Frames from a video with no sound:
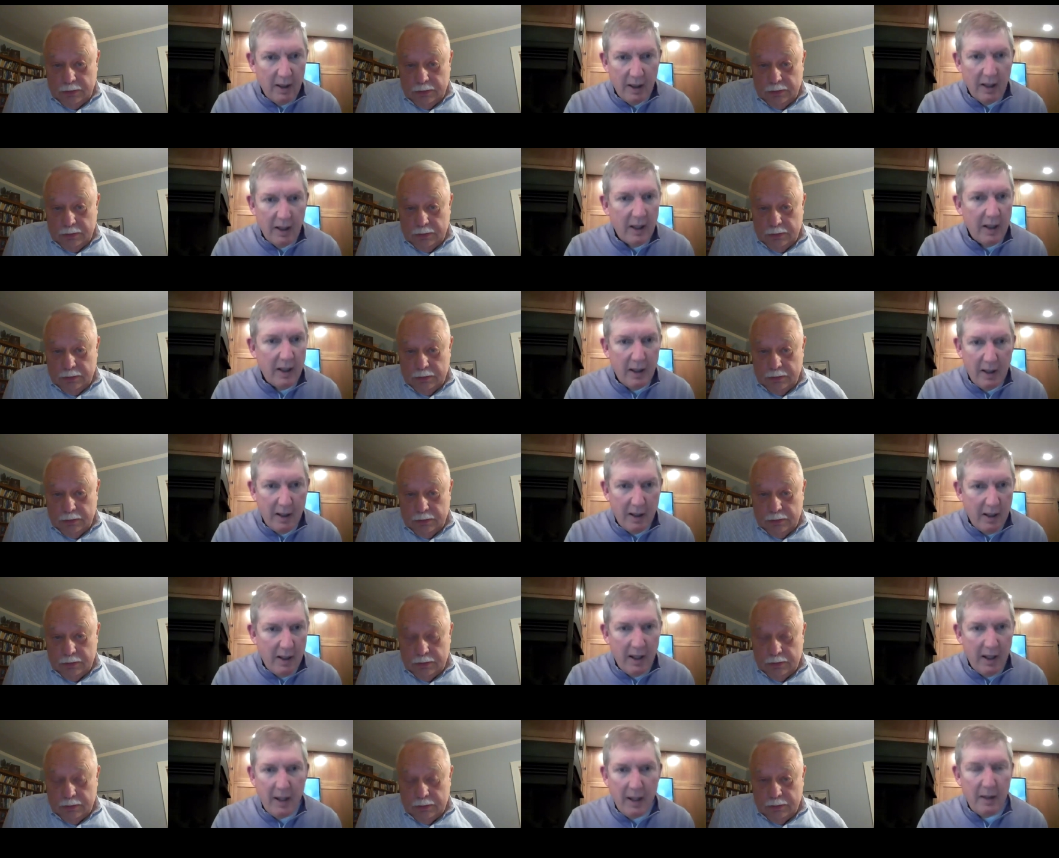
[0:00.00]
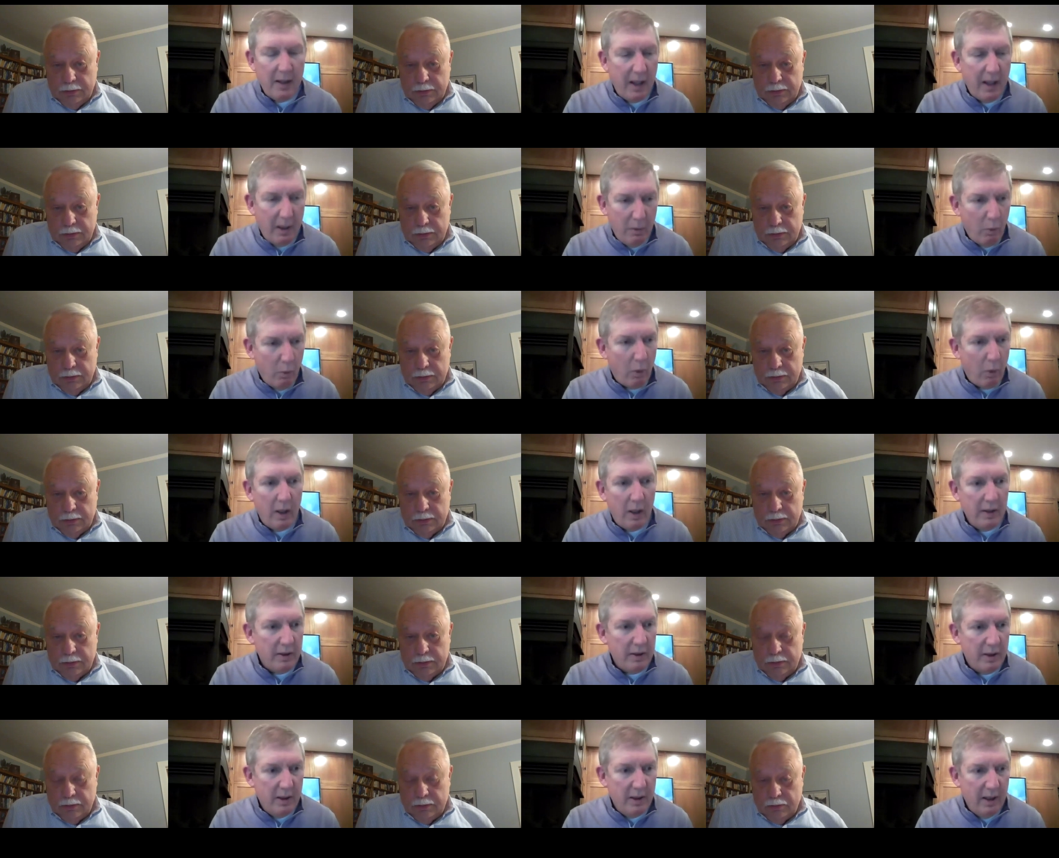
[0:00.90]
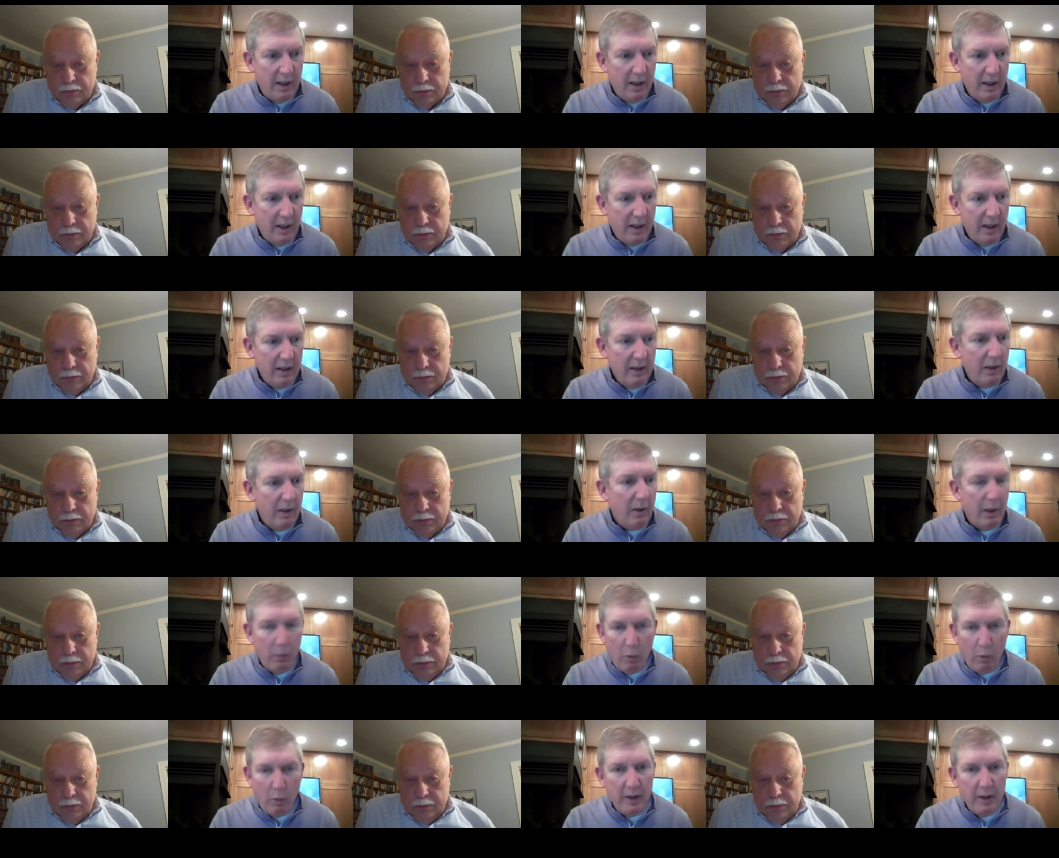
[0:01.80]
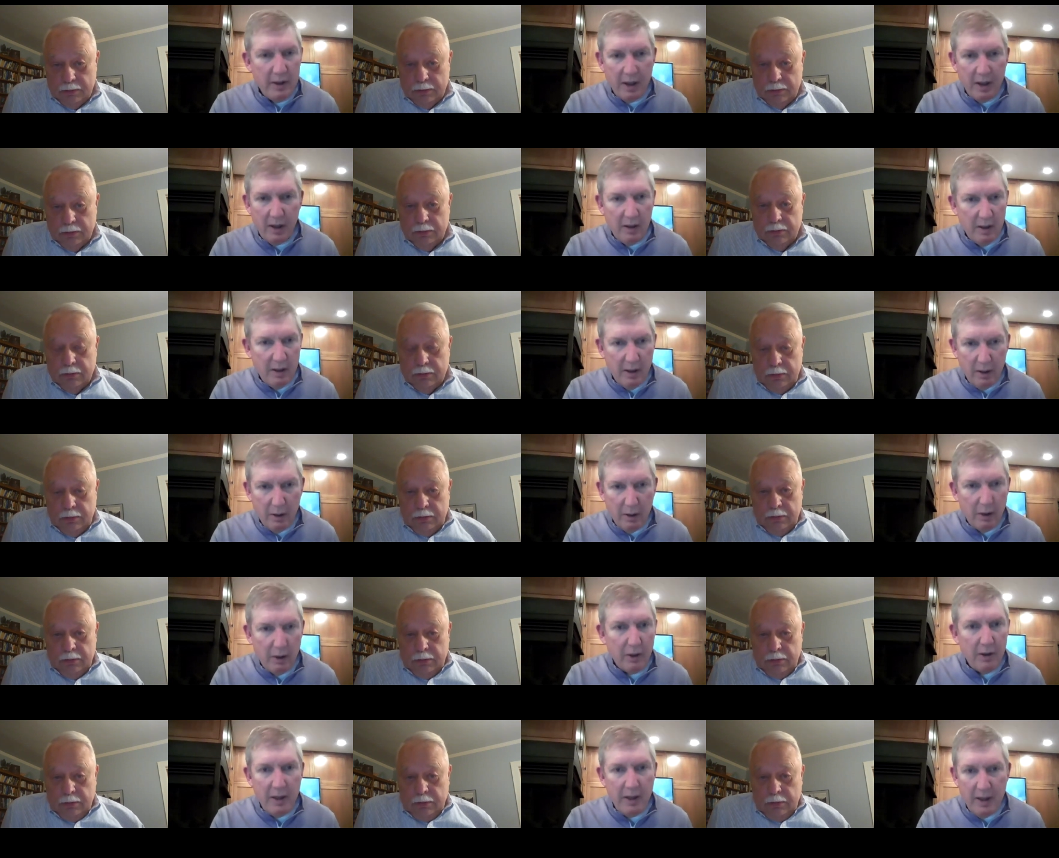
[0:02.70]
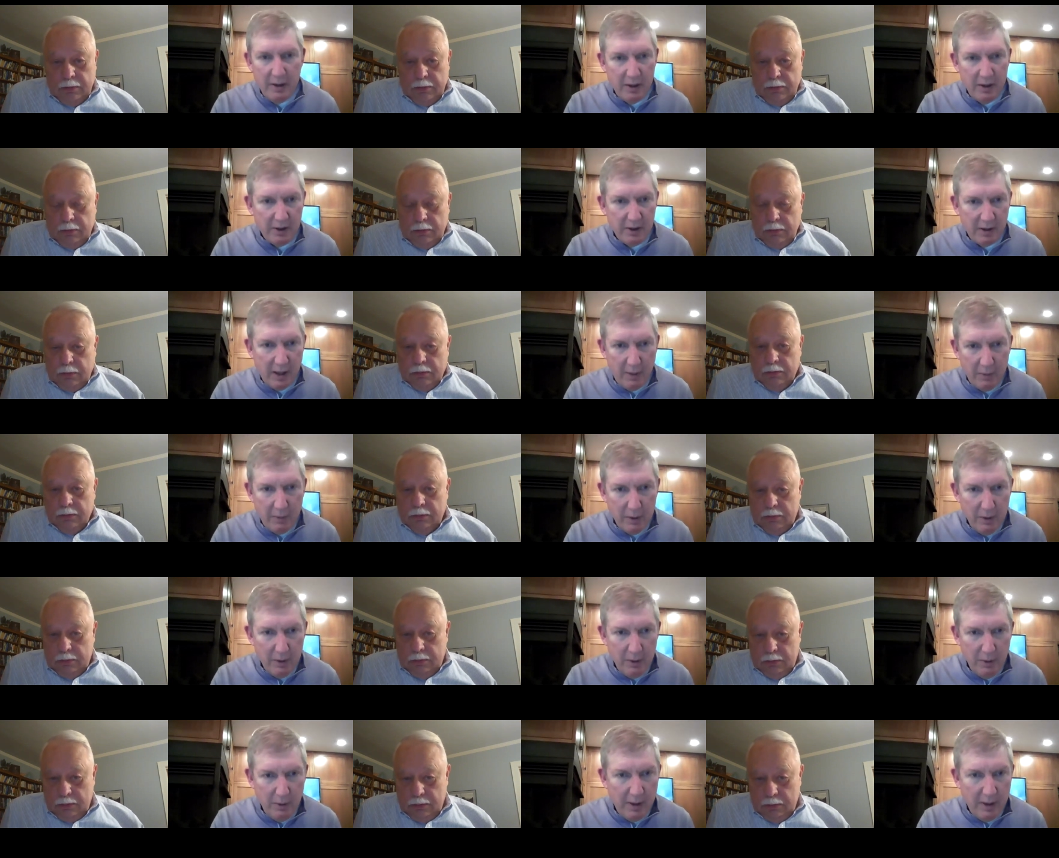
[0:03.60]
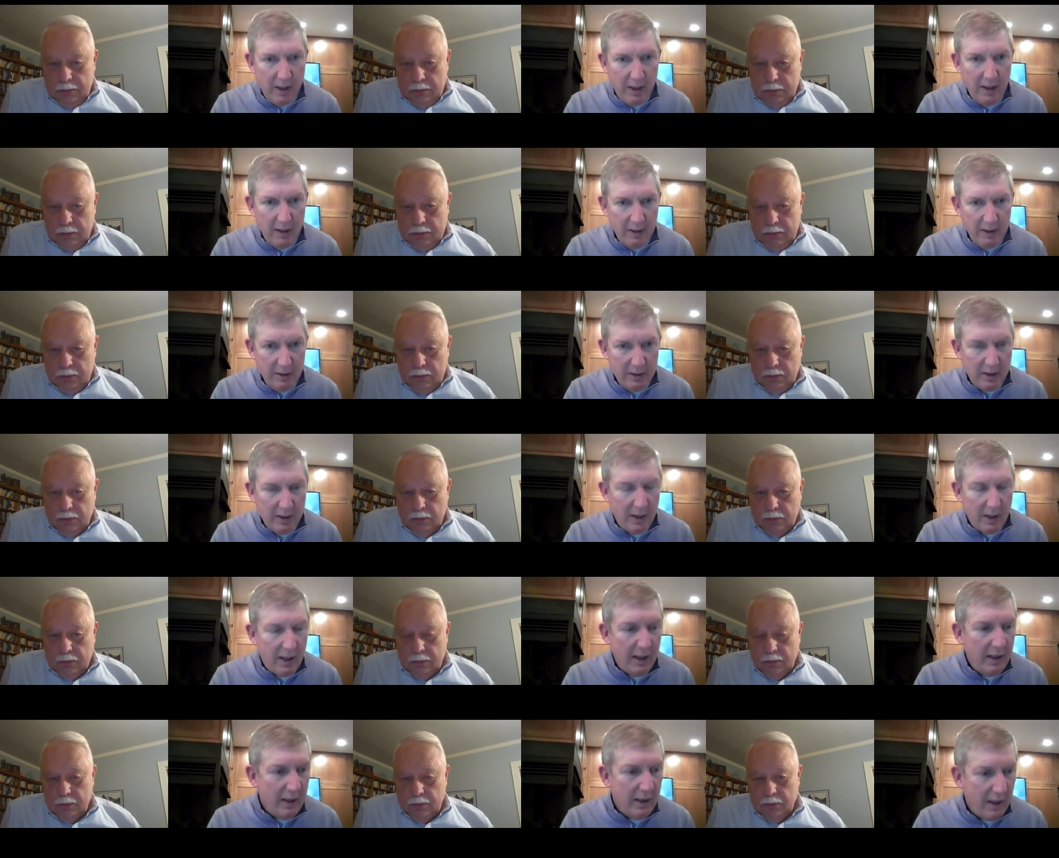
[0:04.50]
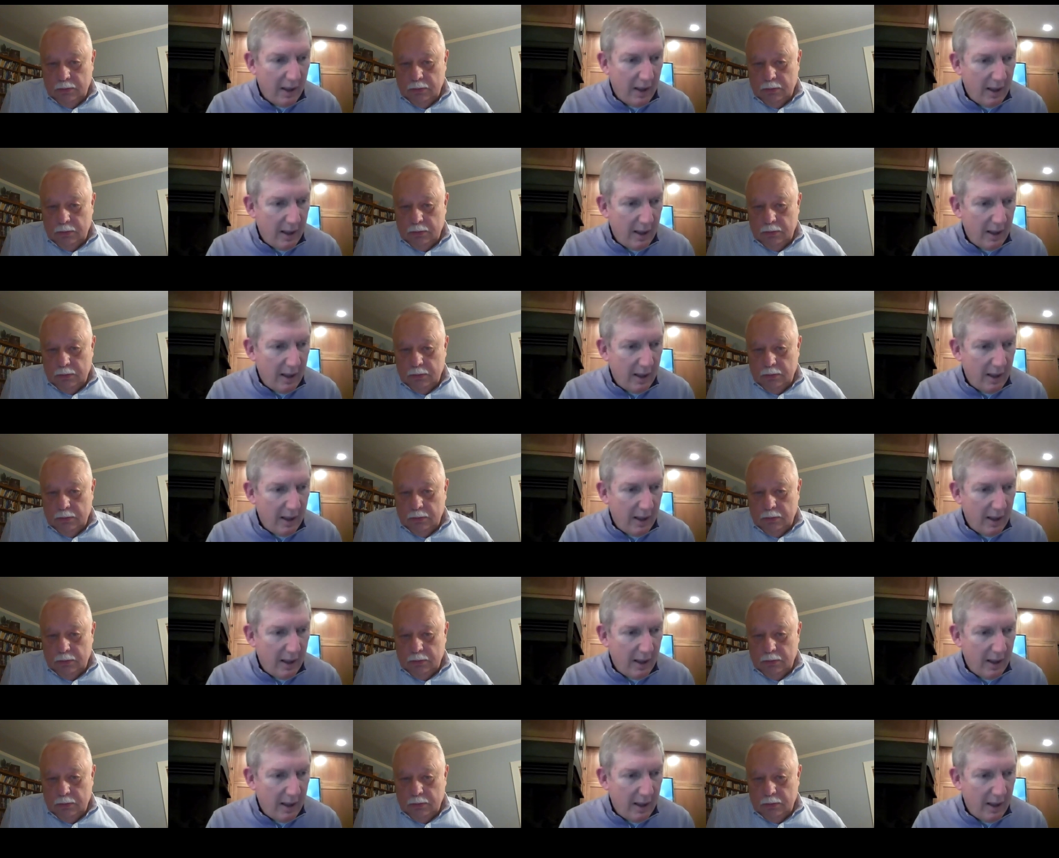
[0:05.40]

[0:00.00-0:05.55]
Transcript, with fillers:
Speaker 1: uh, and, and want, you know, and want to learn and discover new things. I,